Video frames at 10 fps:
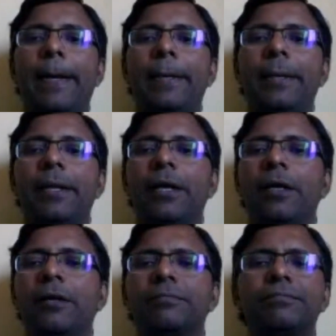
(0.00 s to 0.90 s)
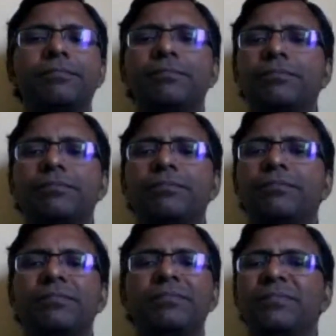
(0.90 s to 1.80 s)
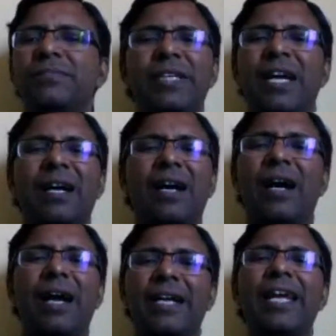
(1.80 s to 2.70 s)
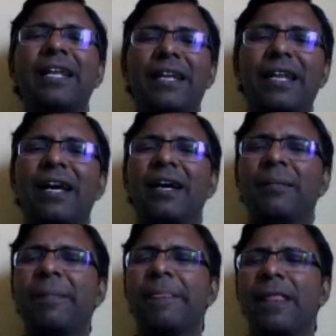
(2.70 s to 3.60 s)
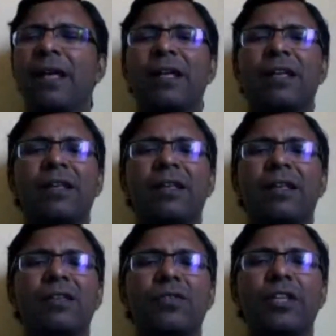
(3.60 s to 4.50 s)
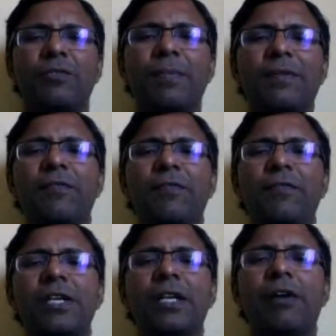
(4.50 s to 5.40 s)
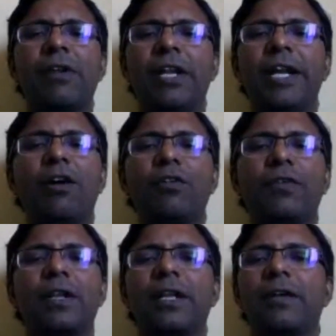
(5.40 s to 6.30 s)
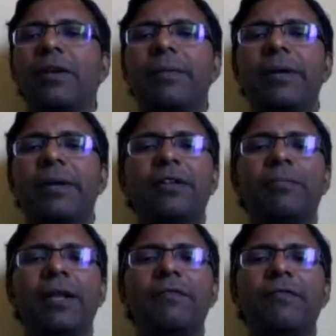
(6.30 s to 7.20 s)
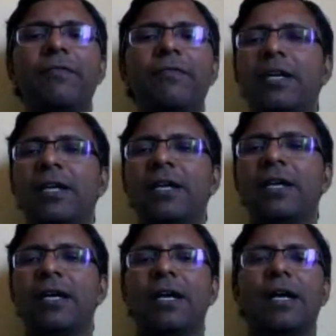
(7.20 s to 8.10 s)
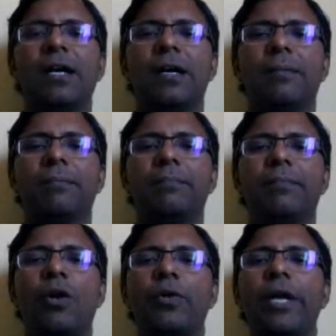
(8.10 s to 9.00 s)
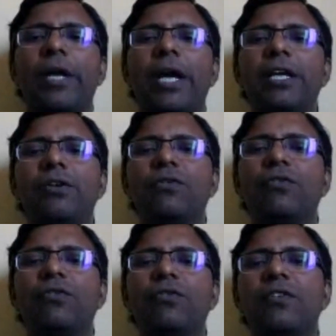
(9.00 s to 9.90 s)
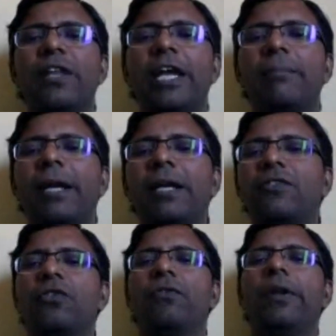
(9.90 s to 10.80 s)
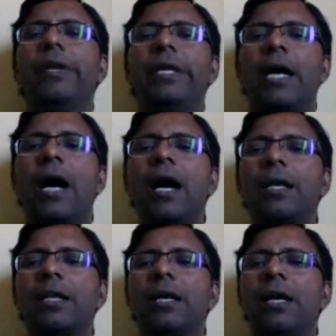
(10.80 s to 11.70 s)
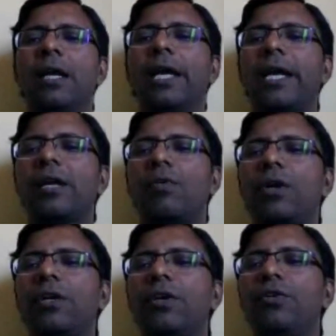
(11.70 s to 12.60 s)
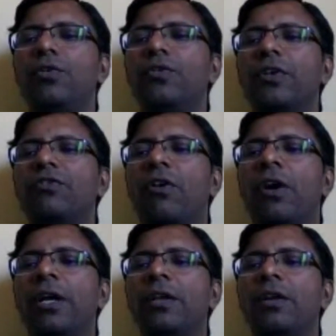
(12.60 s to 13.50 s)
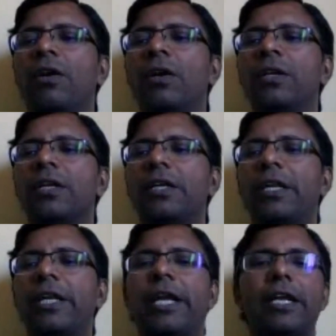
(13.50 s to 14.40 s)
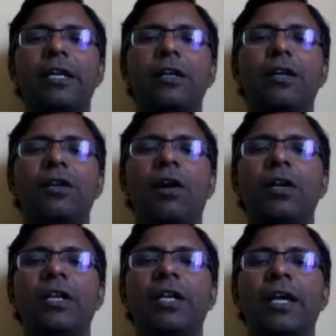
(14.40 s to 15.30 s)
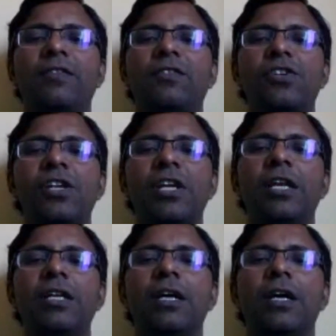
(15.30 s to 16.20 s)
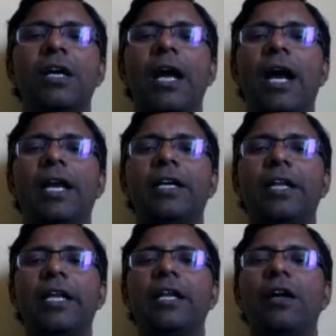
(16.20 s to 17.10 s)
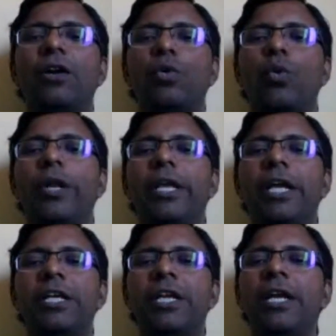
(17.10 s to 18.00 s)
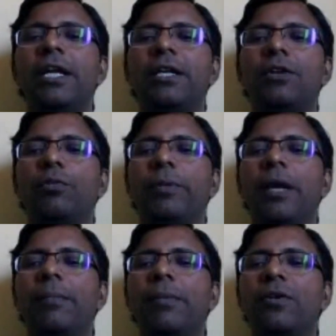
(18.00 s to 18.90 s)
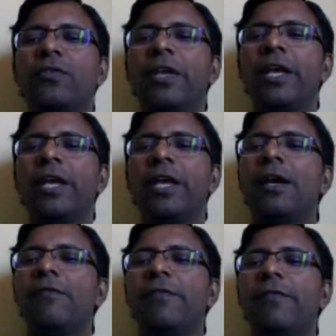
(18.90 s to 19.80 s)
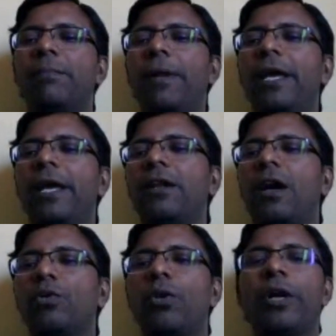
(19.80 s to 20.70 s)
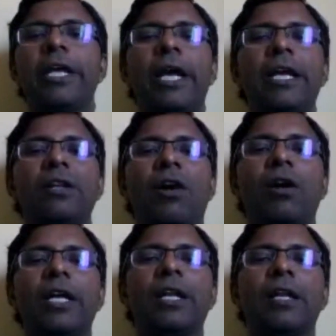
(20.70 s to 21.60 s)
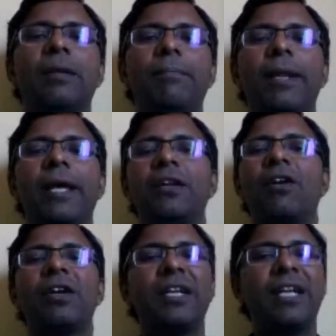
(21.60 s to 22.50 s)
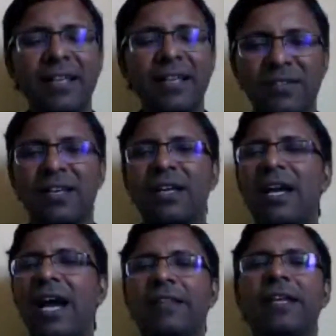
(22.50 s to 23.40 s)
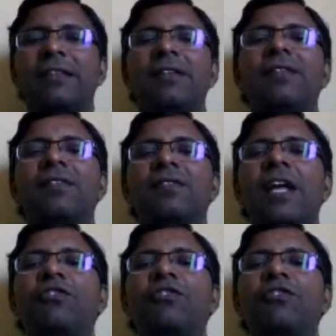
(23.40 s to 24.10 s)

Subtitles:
yeah, again, so the specific question I will read out for everybody's benefit. How can I use joins like MySQL in R? Like I wanted to use a join on cricket.test sheet and cricket.odi sheet to be able to say where player.odi not in player.test. I think this is naturally will come